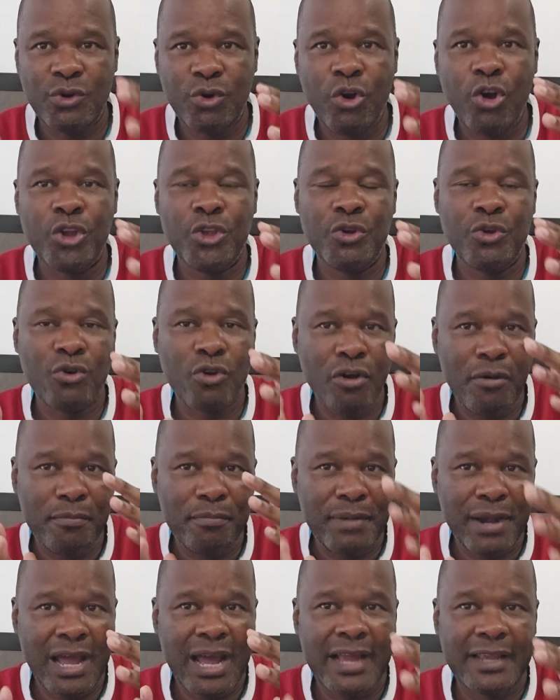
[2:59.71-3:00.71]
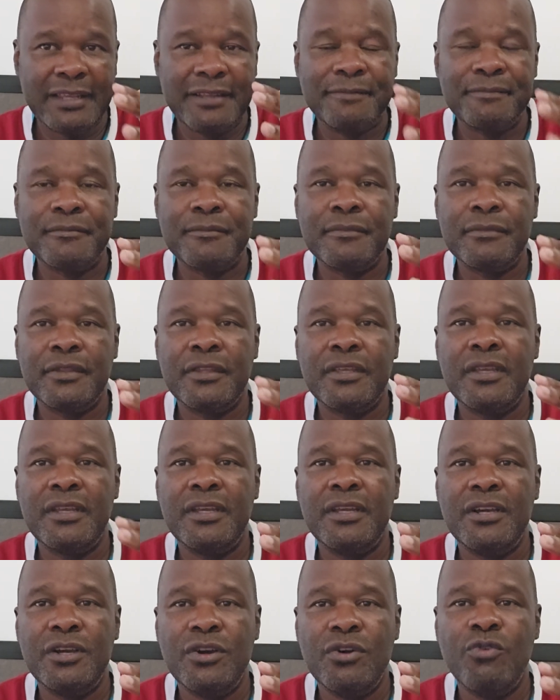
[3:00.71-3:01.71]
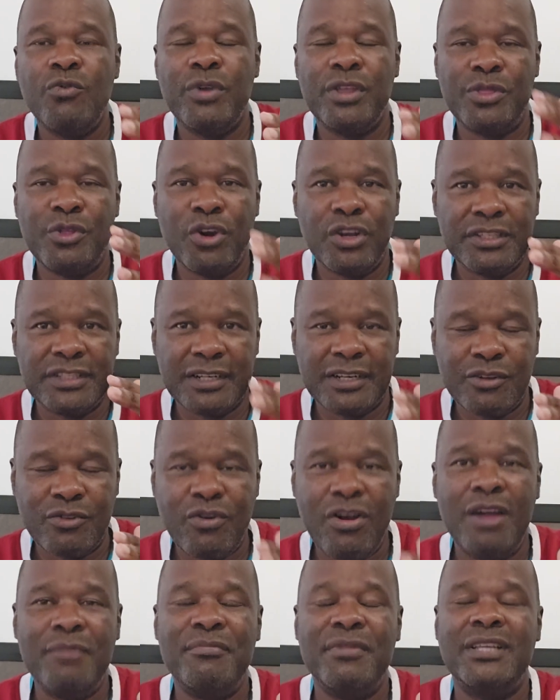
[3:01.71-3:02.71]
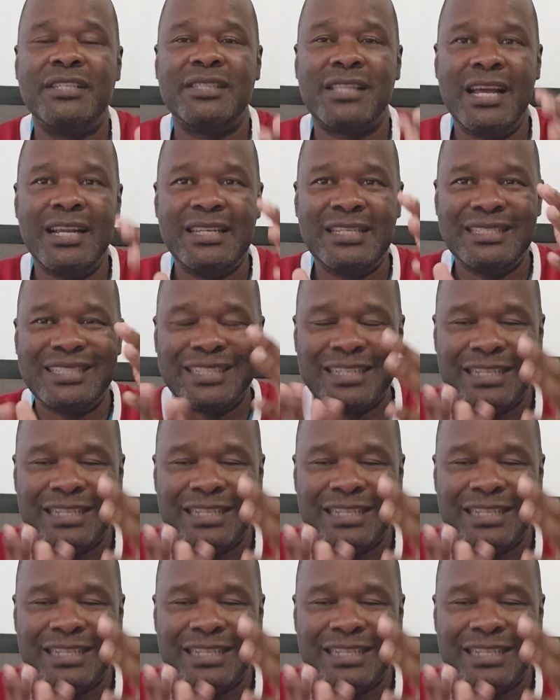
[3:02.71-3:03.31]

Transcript: or you comply with those requirements. That is